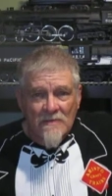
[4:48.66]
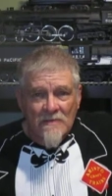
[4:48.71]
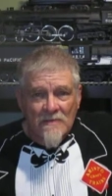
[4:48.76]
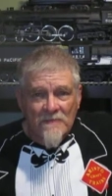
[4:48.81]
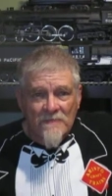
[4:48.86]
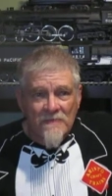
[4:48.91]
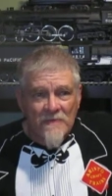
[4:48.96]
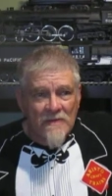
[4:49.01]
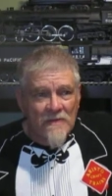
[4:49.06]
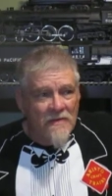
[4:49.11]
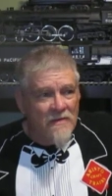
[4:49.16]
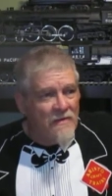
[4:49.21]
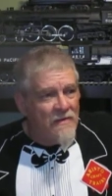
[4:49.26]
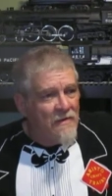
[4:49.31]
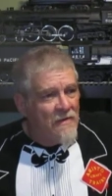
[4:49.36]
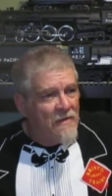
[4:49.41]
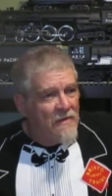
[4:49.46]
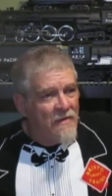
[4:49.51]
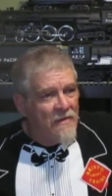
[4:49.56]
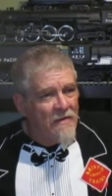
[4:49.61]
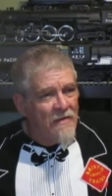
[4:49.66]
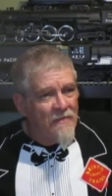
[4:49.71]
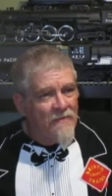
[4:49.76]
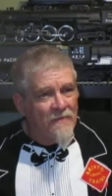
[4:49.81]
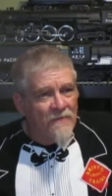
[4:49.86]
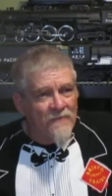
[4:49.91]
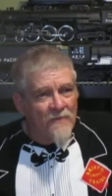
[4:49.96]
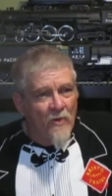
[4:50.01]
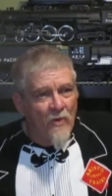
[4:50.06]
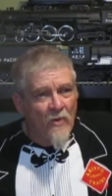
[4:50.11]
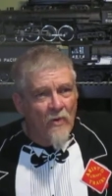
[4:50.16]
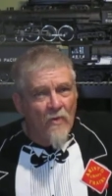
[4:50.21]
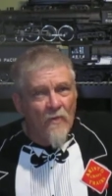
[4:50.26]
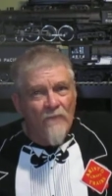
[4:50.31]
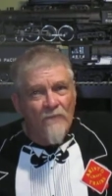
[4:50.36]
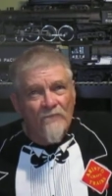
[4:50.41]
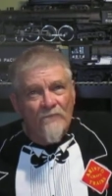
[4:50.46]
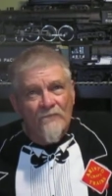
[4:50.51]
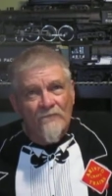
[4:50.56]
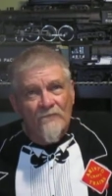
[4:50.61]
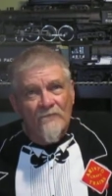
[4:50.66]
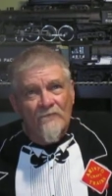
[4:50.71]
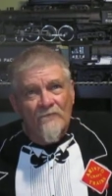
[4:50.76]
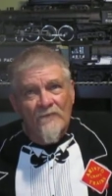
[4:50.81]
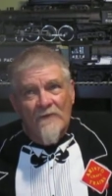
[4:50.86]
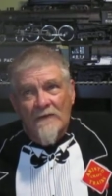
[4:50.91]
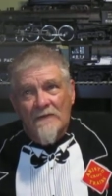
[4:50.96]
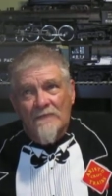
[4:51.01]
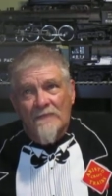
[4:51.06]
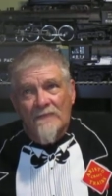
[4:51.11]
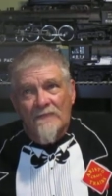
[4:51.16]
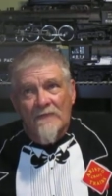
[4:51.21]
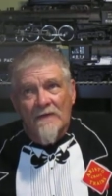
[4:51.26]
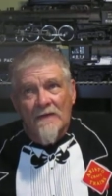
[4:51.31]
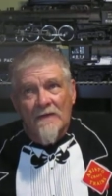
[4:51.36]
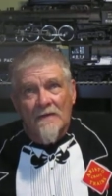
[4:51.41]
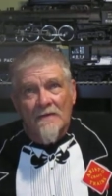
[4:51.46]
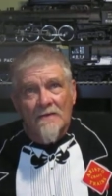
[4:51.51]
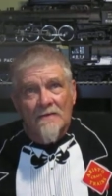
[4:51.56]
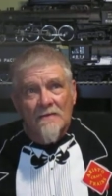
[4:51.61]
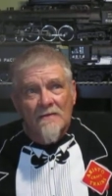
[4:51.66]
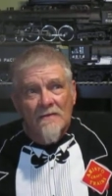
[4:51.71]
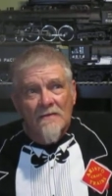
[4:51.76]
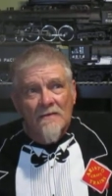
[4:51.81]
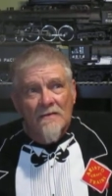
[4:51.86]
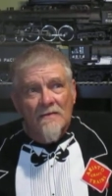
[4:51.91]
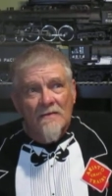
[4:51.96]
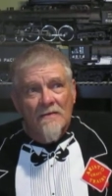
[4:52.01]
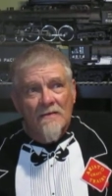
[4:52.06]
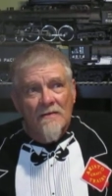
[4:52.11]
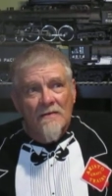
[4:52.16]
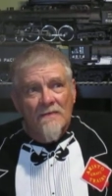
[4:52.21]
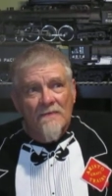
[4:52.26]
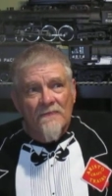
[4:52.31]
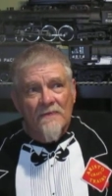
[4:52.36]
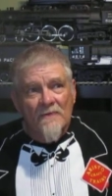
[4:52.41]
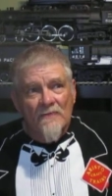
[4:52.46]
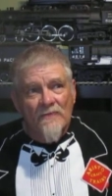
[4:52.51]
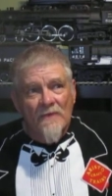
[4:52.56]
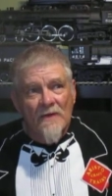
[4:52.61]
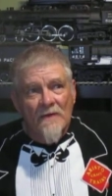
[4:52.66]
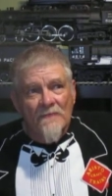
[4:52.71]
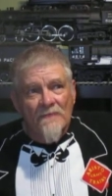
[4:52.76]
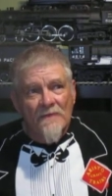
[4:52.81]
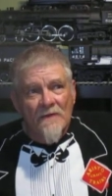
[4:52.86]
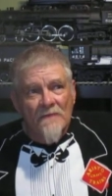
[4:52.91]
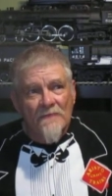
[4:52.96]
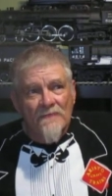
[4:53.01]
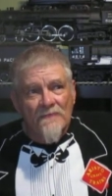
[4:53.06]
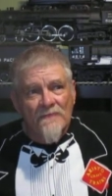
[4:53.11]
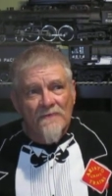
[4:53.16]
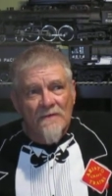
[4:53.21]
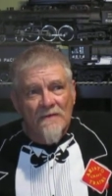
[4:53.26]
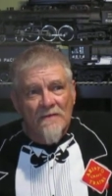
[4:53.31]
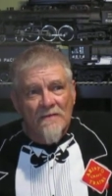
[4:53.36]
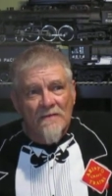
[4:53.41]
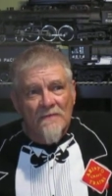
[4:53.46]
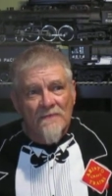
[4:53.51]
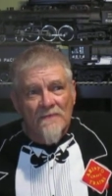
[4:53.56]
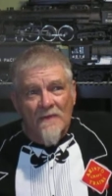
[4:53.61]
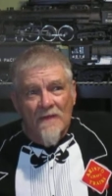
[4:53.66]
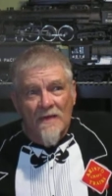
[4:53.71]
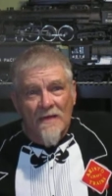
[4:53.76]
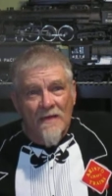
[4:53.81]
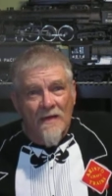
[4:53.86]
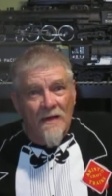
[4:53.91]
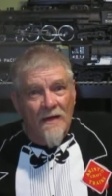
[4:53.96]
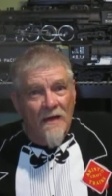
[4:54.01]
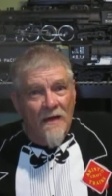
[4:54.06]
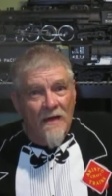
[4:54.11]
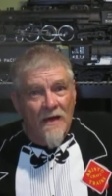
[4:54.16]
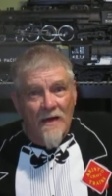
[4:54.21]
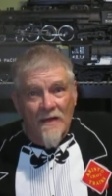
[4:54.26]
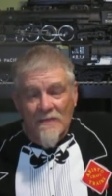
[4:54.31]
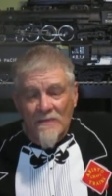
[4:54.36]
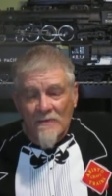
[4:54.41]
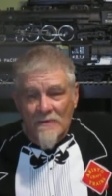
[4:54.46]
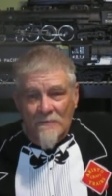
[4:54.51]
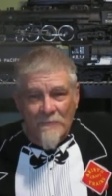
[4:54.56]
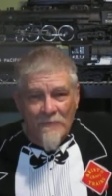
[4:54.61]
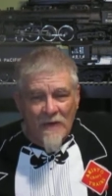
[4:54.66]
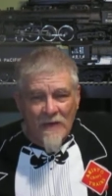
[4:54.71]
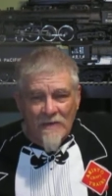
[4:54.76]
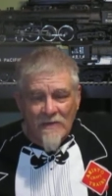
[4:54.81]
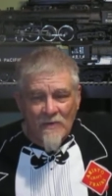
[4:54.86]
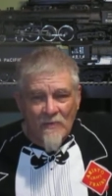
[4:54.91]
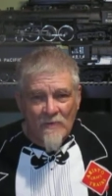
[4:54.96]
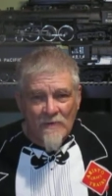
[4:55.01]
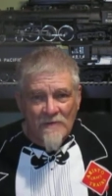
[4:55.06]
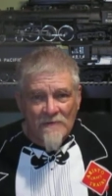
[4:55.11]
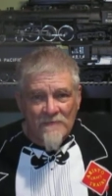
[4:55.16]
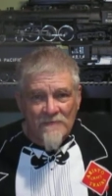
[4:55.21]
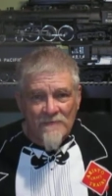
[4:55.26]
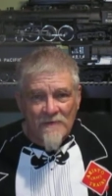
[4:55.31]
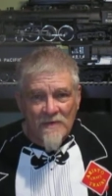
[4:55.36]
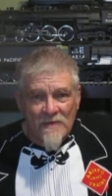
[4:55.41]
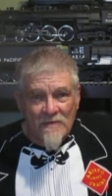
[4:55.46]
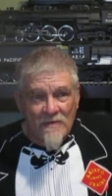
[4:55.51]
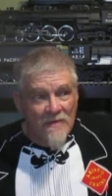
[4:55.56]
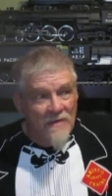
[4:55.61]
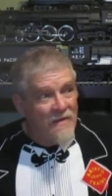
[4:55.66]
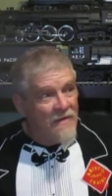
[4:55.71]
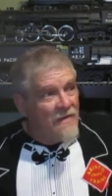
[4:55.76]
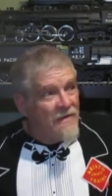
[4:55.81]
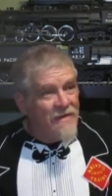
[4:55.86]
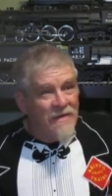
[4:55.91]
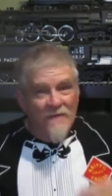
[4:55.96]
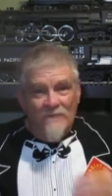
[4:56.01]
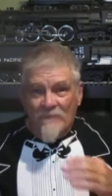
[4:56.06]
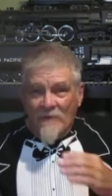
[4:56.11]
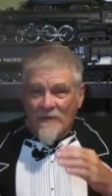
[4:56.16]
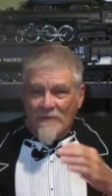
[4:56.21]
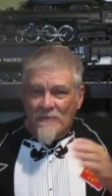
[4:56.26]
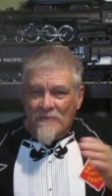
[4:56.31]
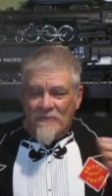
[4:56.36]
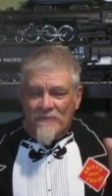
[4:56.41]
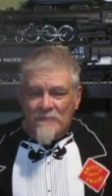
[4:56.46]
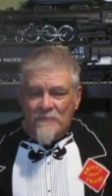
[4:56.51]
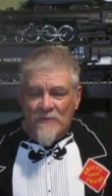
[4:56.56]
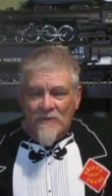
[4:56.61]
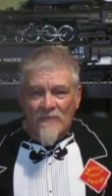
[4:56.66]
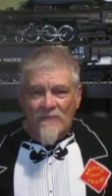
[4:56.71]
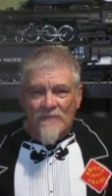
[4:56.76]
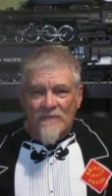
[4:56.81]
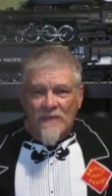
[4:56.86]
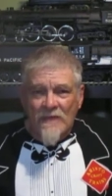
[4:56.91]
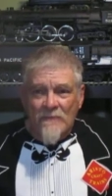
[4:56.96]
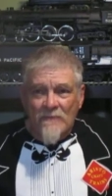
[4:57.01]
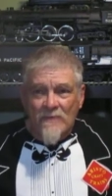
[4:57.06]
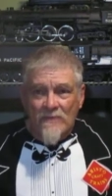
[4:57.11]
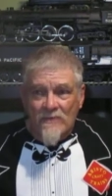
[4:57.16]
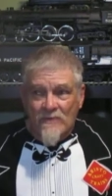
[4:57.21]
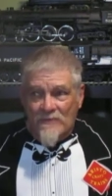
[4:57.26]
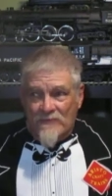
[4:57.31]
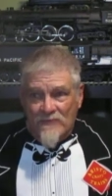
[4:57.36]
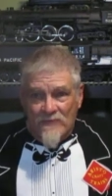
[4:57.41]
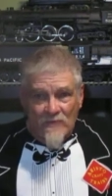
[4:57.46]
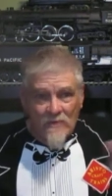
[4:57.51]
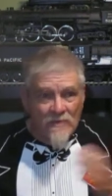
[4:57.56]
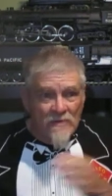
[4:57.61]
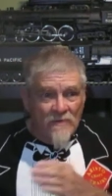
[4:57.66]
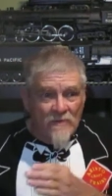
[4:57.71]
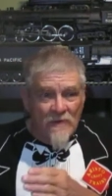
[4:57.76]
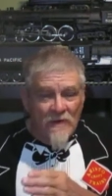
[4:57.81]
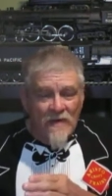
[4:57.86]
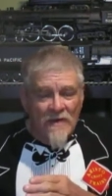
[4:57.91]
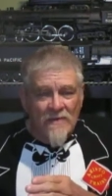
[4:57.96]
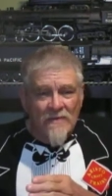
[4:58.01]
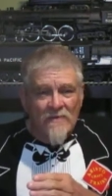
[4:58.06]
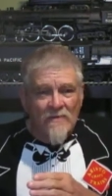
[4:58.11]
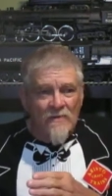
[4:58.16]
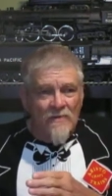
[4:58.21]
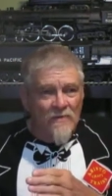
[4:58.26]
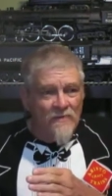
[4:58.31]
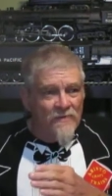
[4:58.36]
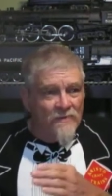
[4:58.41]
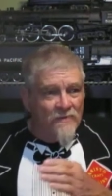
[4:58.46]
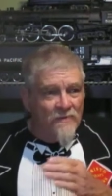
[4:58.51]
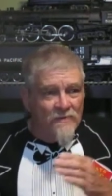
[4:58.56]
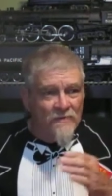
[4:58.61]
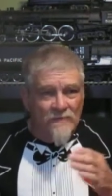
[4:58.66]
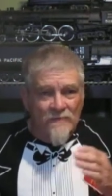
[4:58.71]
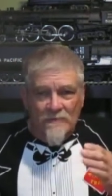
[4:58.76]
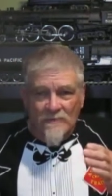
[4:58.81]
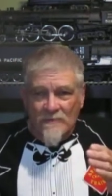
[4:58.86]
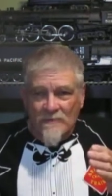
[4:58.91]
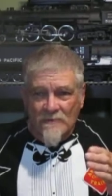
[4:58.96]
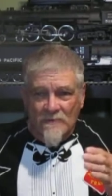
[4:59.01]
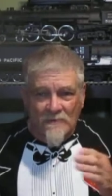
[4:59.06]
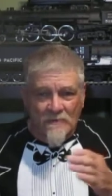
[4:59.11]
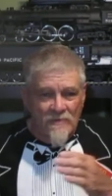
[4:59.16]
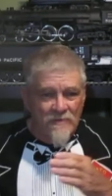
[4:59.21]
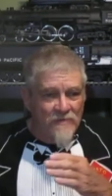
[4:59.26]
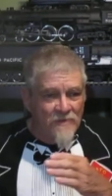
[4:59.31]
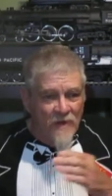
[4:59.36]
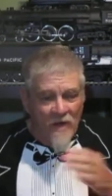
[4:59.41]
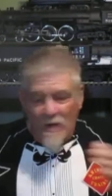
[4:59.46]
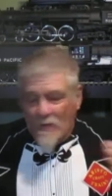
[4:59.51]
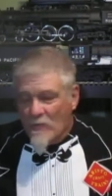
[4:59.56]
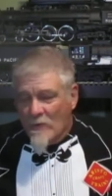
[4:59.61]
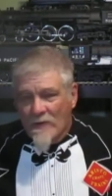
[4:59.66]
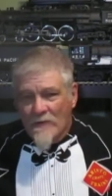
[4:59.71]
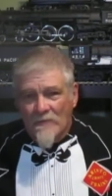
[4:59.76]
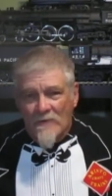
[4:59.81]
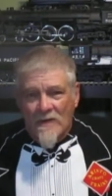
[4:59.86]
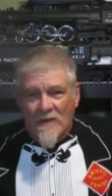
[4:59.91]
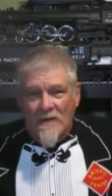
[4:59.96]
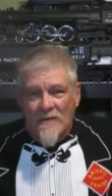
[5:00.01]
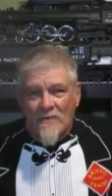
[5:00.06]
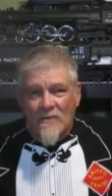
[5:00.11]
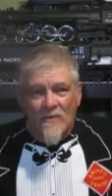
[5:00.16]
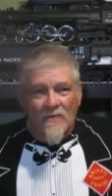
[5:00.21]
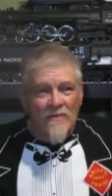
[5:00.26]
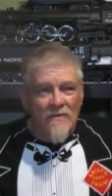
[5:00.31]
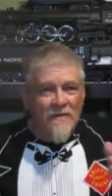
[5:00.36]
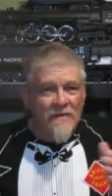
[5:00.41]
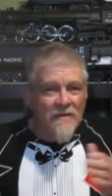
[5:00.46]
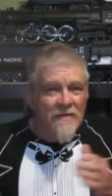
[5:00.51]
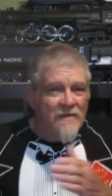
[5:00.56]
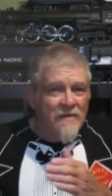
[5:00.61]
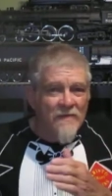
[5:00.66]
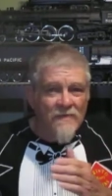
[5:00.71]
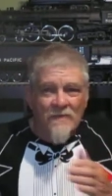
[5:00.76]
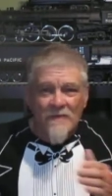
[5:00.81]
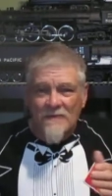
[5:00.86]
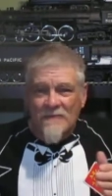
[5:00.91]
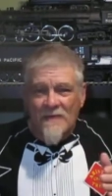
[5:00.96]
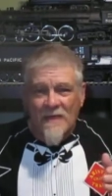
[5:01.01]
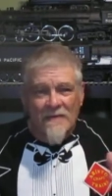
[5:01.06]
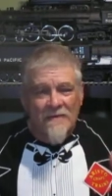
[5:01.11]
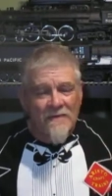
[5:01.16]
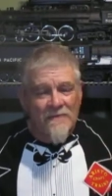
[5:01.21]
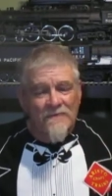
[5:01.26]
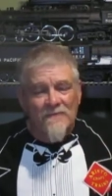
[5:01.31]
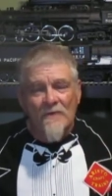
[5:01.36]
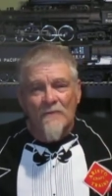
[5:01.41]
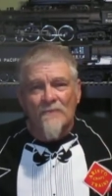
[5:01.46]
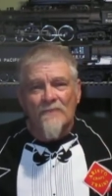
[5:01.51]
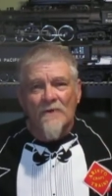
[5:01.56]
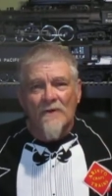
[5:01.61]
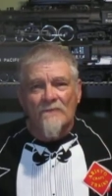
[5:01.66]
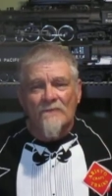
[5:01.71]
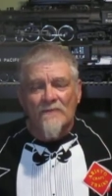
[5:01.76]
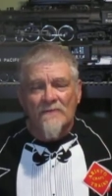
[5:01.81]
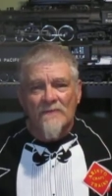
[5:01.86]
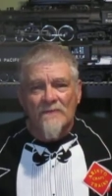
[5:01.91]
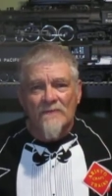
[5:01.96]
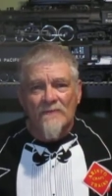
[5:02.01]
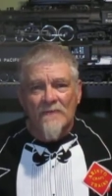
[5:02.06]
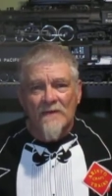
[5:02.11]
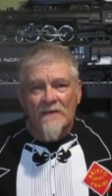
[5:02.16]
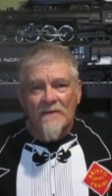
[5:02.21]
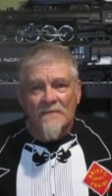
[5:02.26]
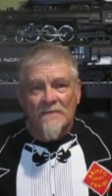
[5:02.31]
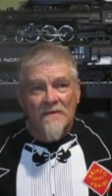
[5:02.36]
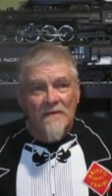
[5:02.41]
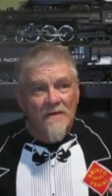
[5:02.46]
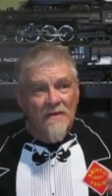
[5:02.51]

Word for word: See, this whole faith thing, sometimes I'm seeing it's like, I look back at what he said if I don't spell the name Yeshua right or you or Yahweh right or any of this, I get jumped on for different things.